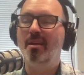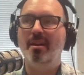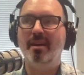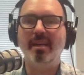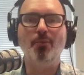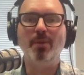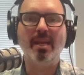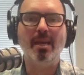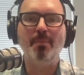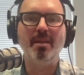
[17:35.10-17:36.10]
again, we
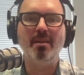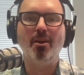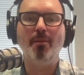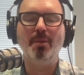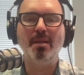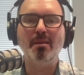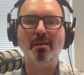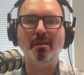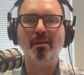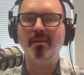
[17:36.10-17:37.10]
can't be all
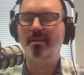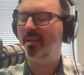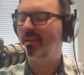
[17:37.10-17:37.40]
places at the